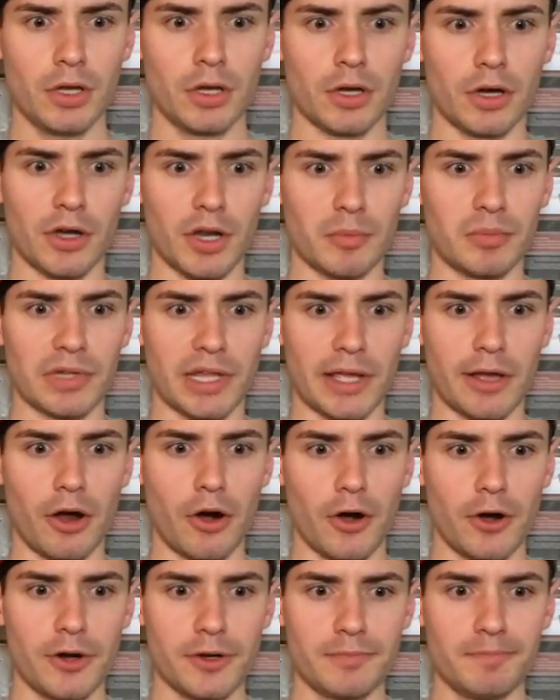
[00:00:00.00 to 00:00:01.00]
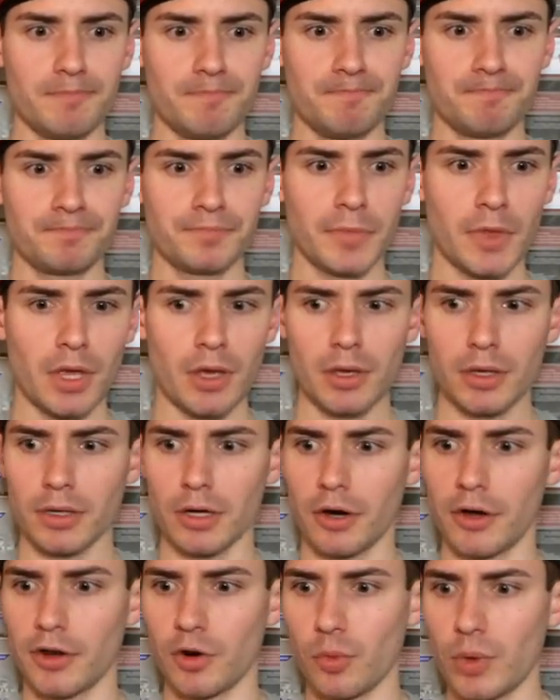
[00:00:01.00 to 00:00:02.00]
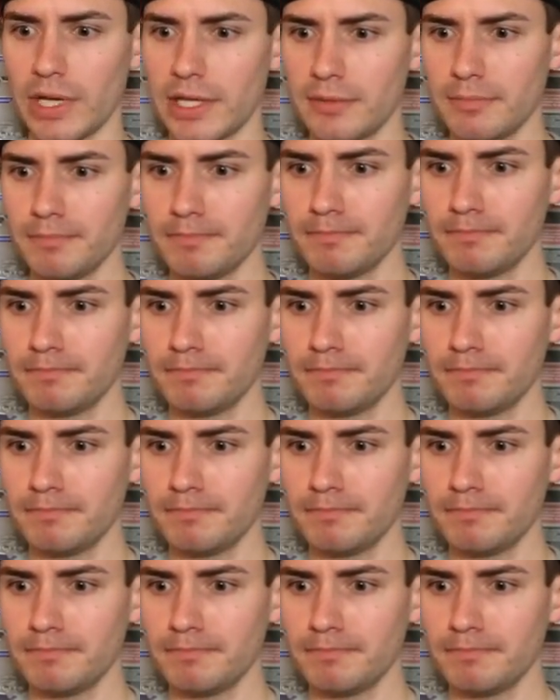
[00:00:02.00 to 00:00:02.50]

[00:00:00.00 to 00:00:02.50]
gonna play hard, gonna win,